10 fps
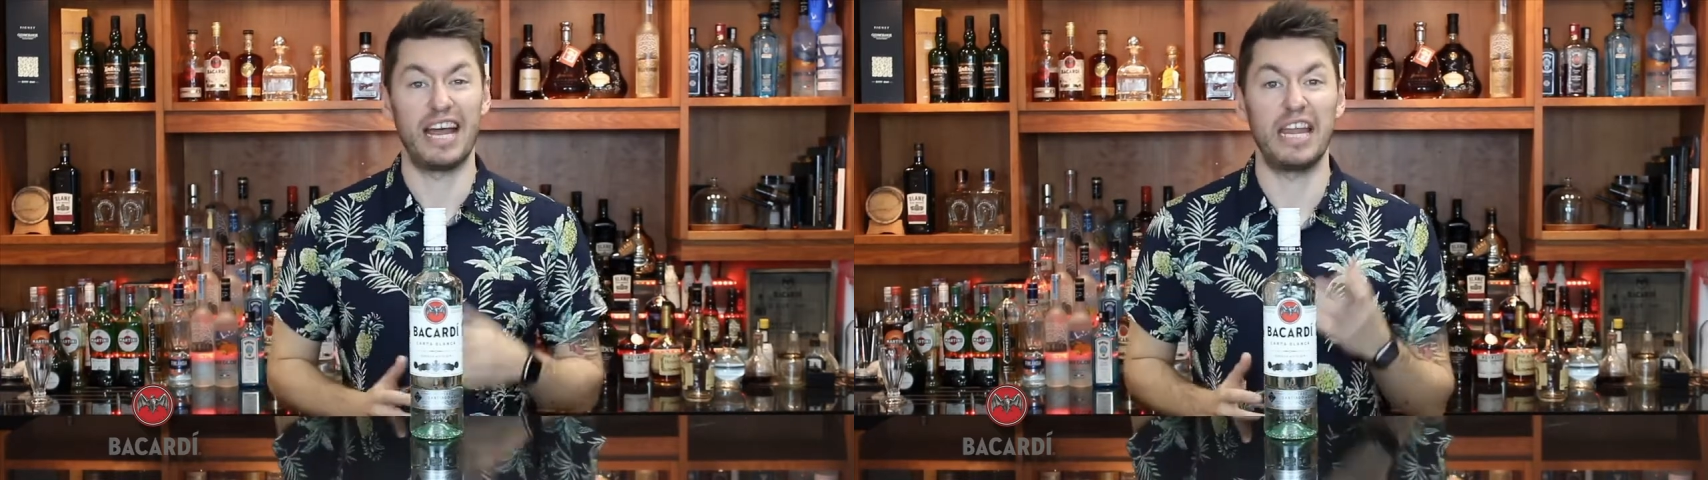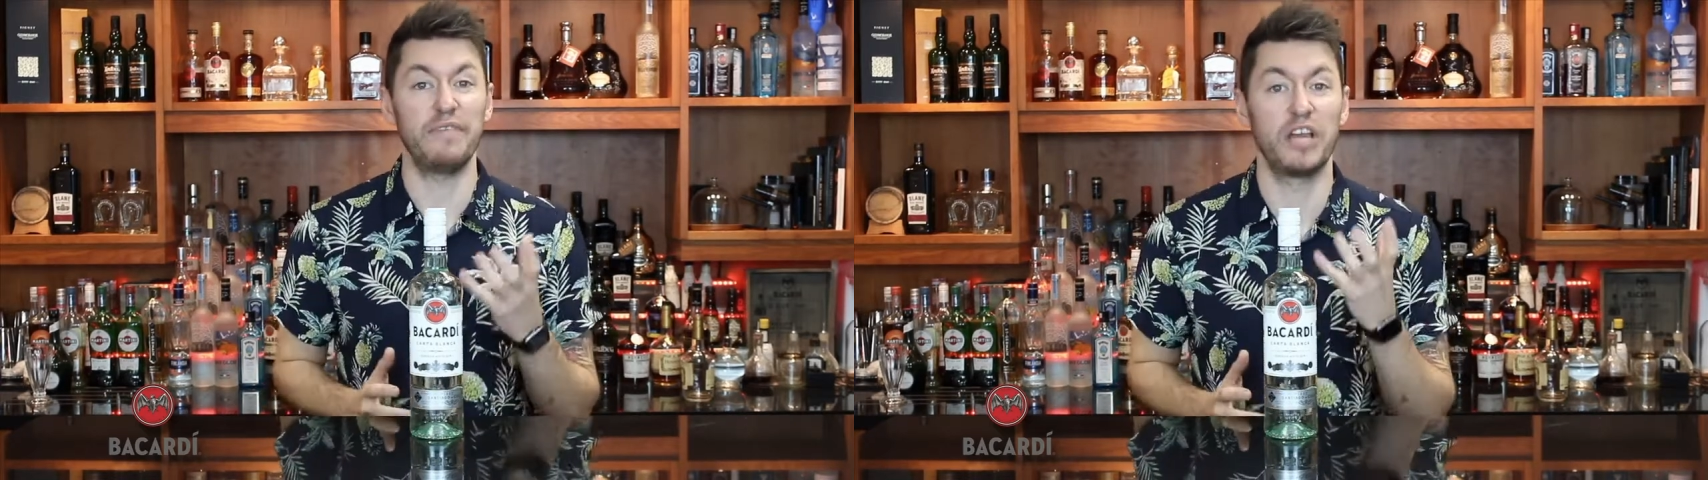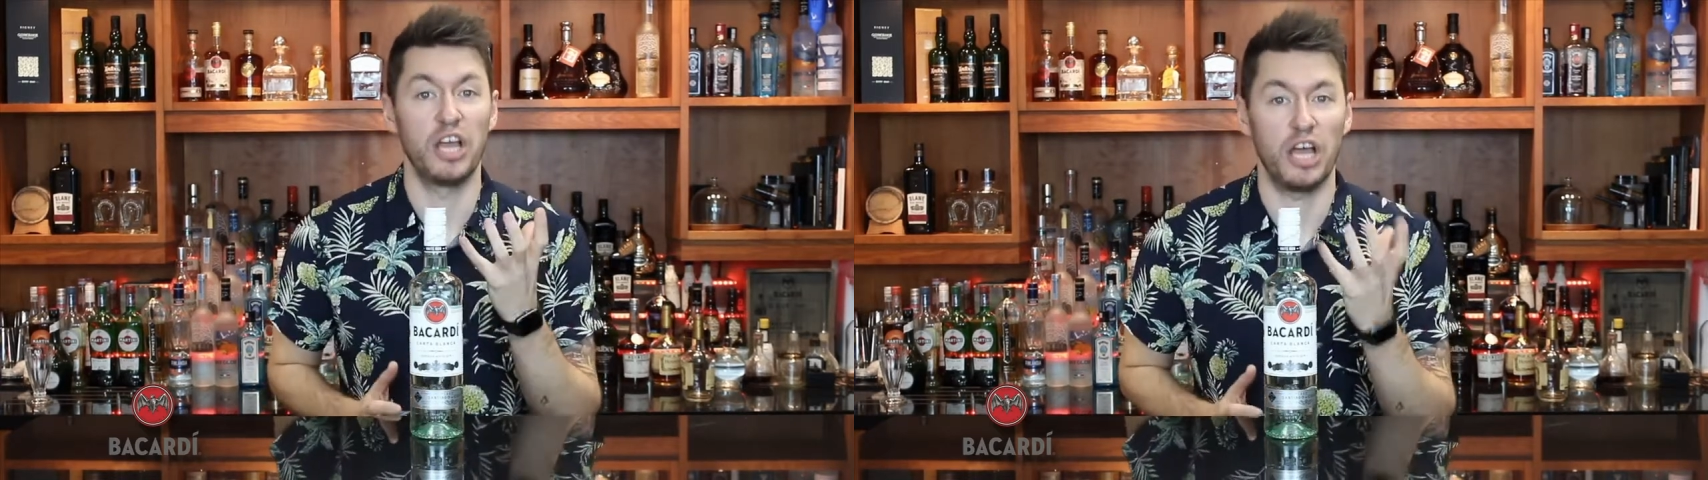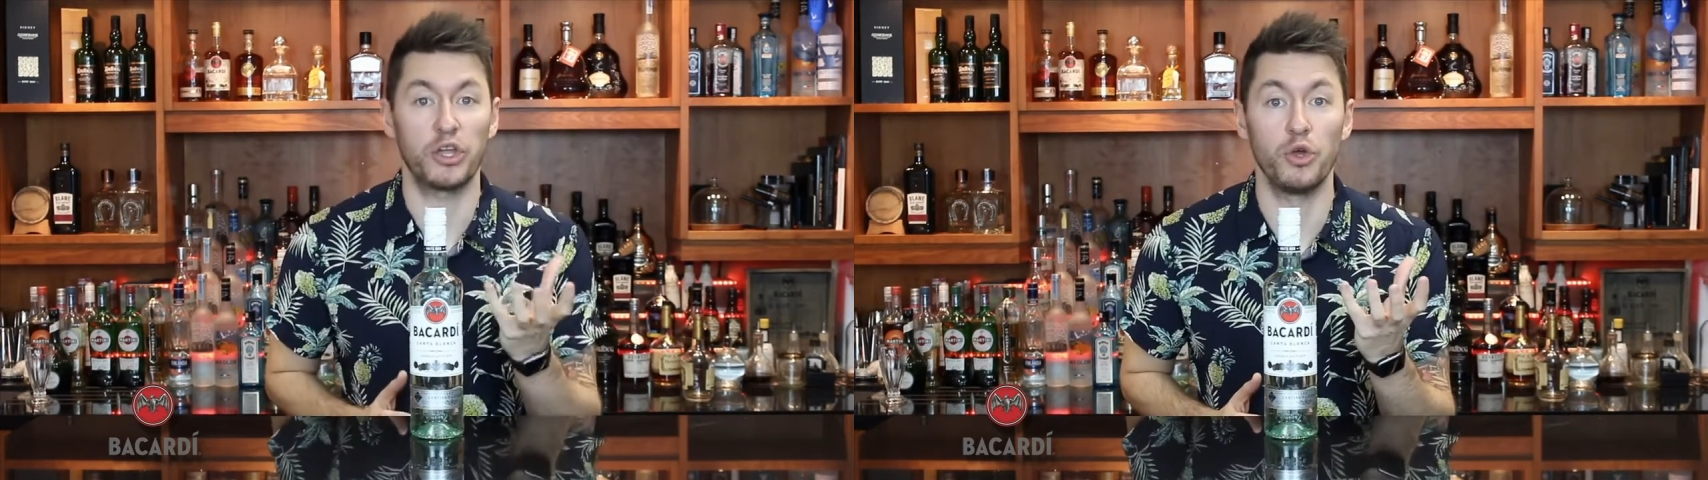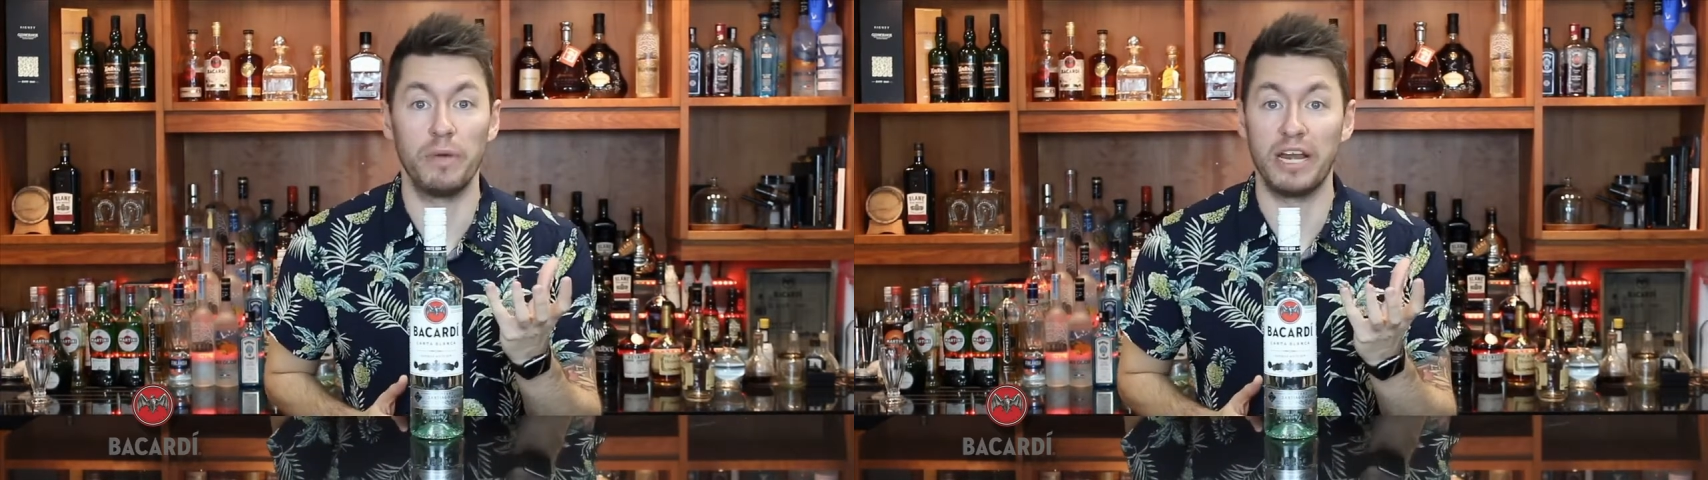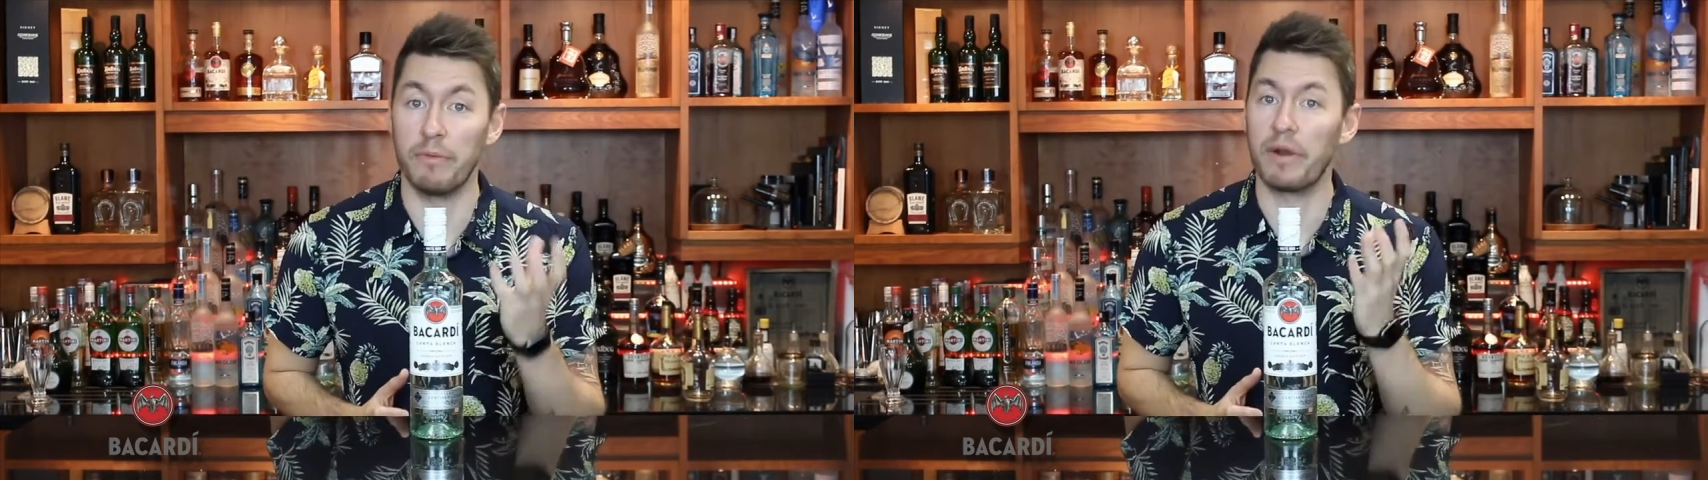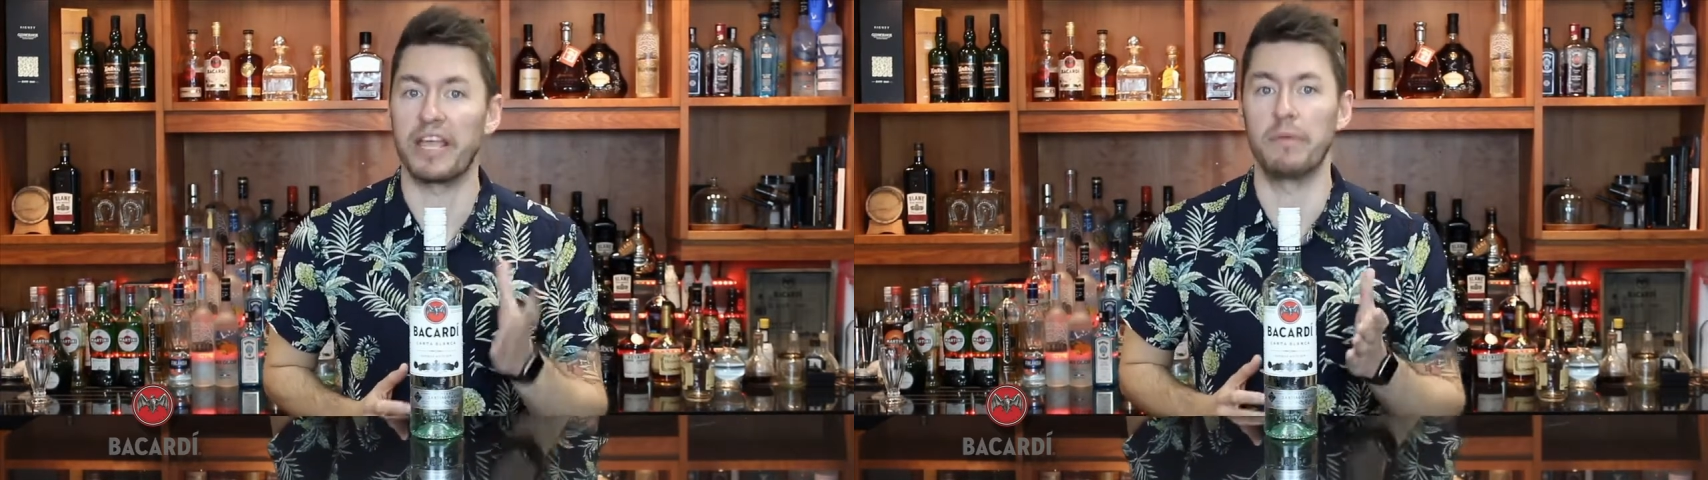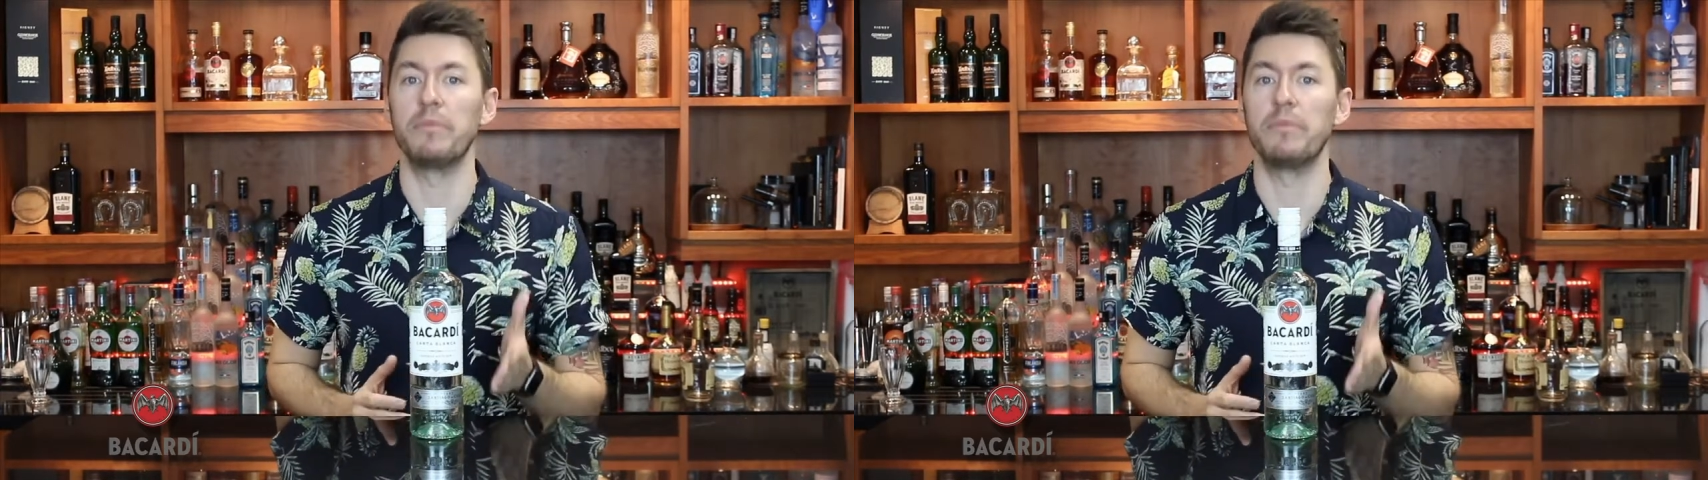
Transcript: and even a Cuba Libre can